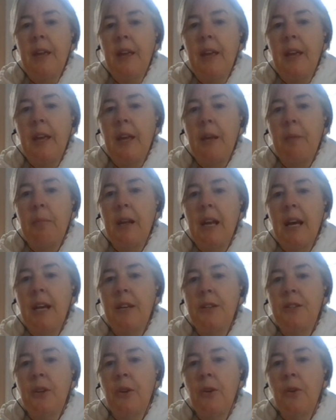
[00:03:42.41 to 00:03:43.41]
A
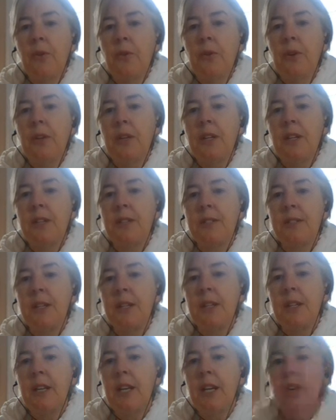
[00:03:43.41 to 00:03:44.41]
plateau is an
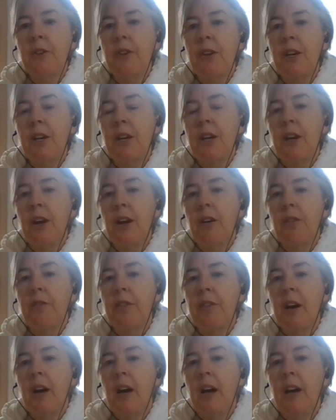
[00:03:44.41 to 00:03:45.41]
area of
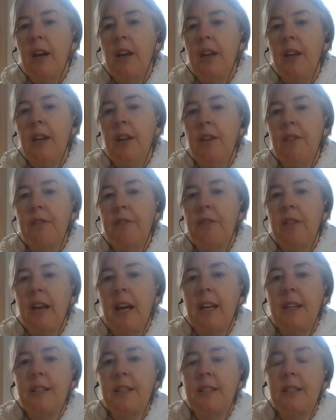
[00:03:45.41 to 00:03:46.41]
high,
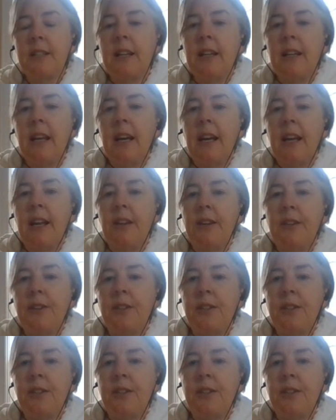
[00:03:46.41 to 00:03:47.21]
flat land.